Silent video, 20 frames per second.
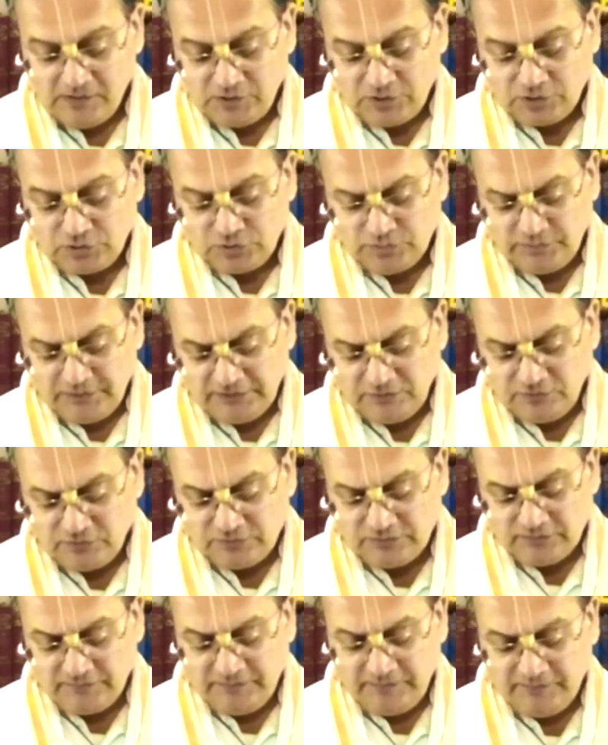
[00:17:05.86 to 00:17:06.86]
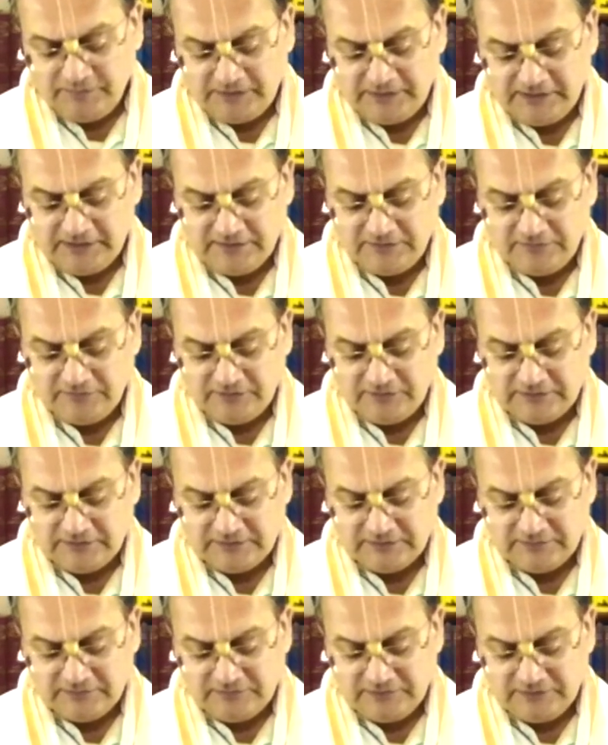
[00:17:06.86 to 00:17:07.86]
So Ban Goswami Maharaj
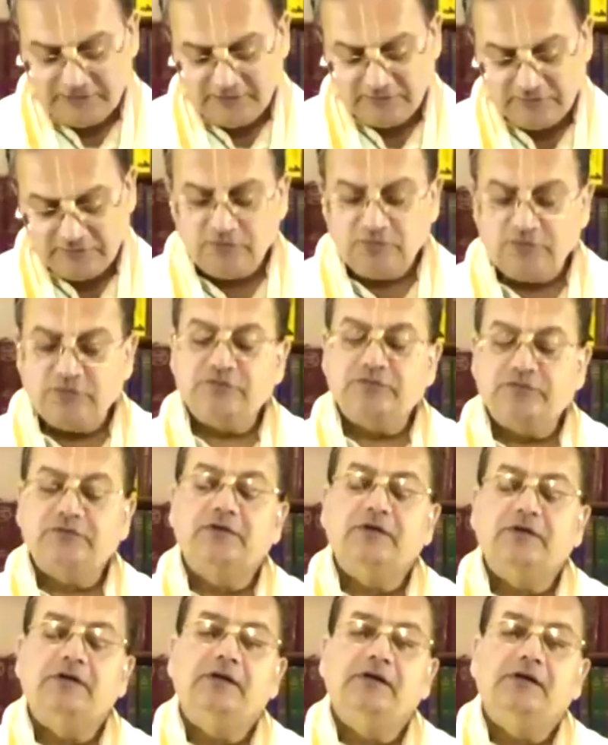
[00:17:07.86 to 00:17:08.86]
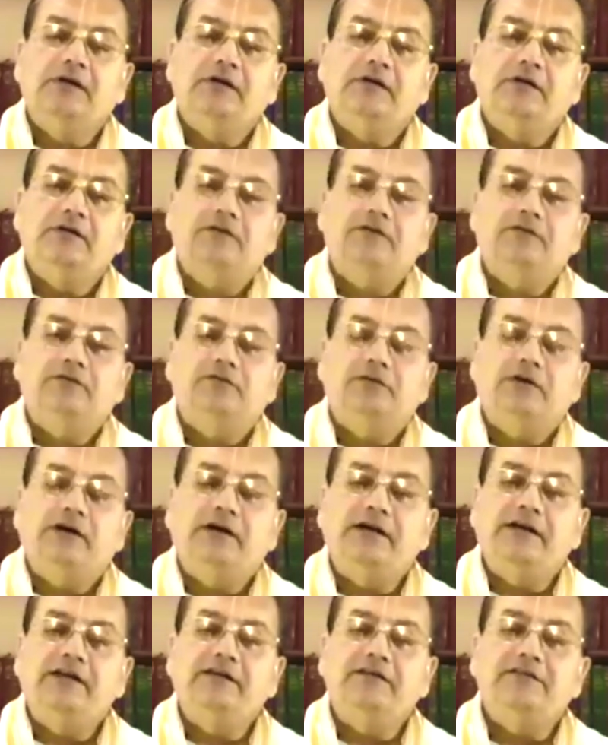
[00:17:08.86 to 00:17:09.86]
was one of those
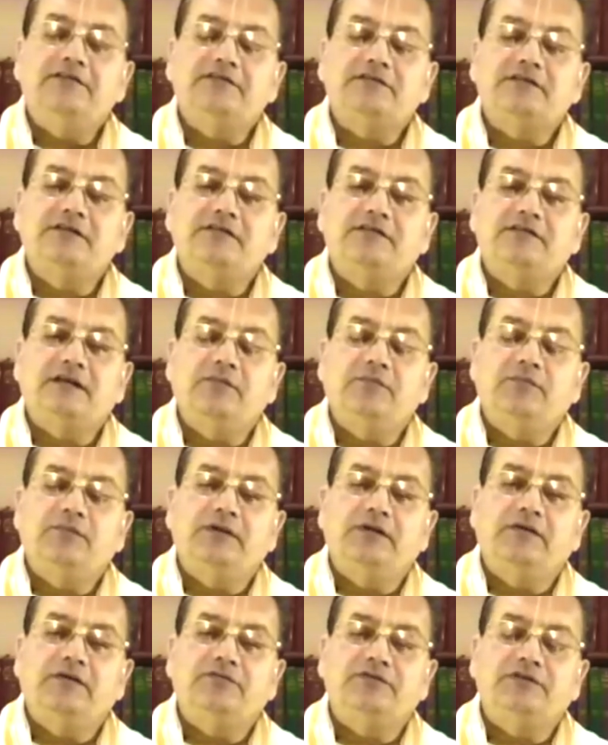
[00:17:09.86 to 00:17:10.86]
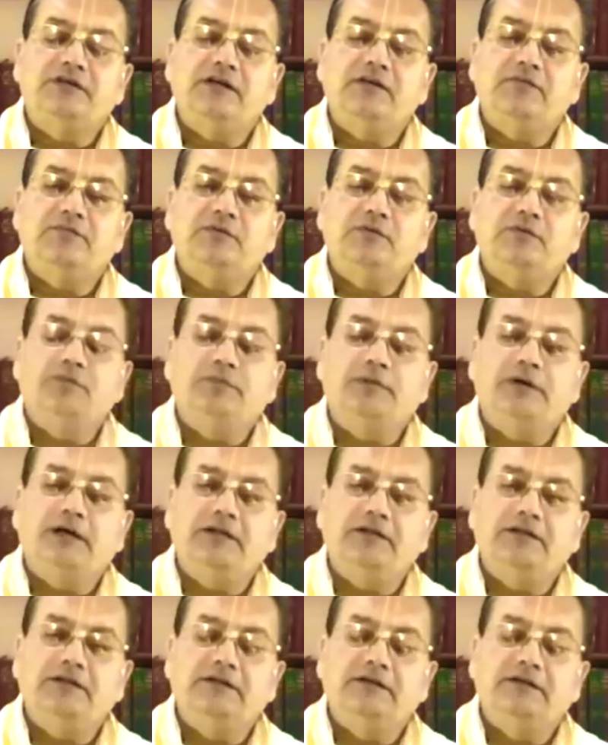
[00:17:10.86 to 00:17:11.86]
earliest disciples of Srila
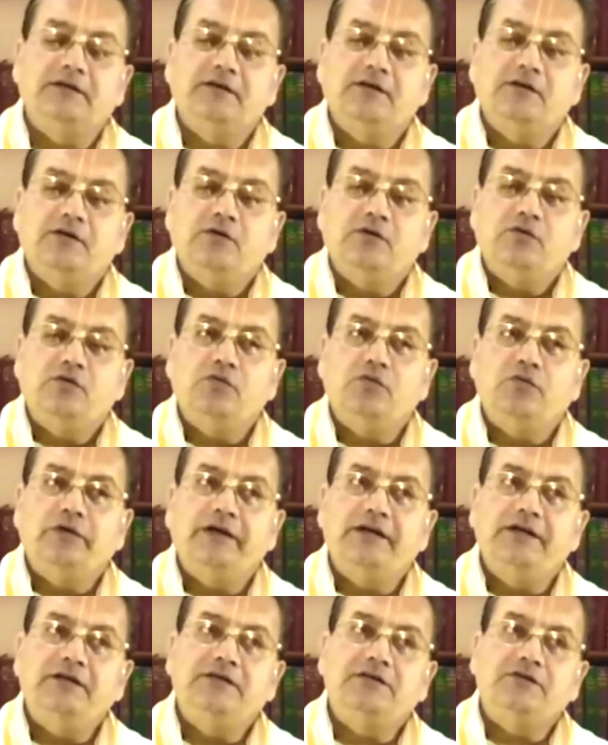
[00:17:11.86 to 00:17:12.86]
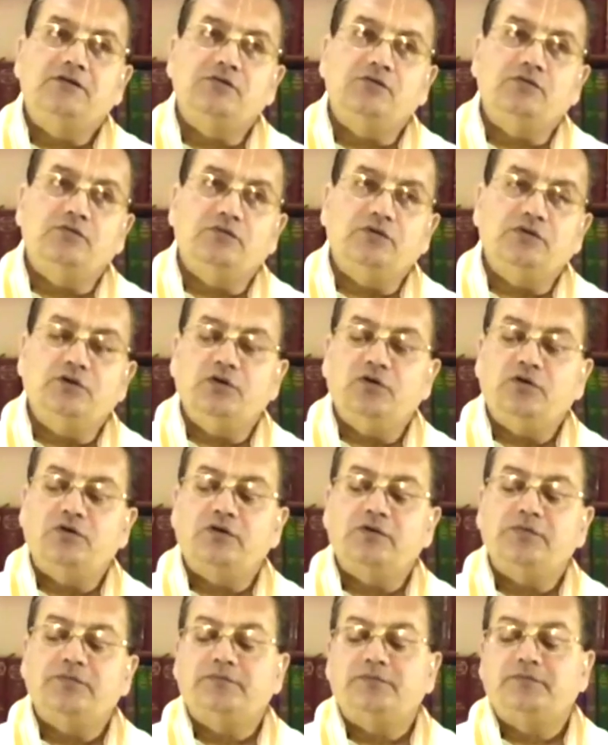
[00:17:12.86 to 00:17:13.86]
Prabhupada who went to
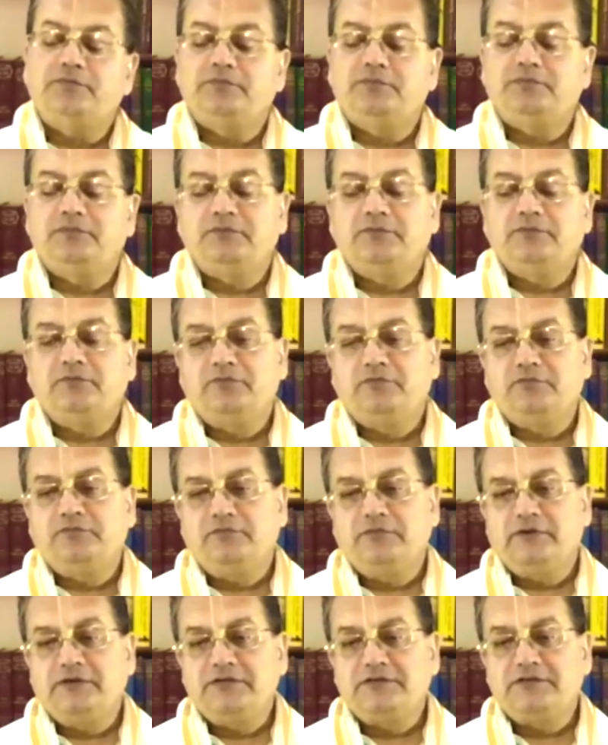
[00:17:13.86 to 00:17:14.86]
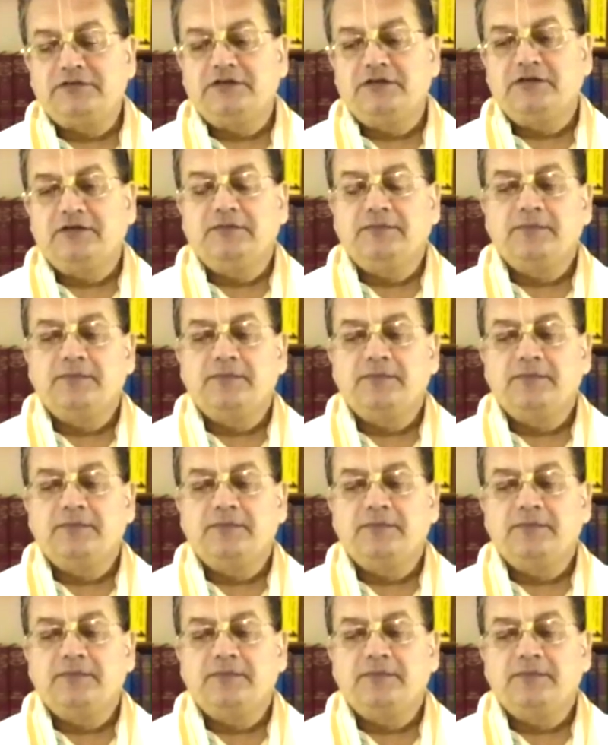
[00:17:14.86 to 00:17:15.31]
Europe, Western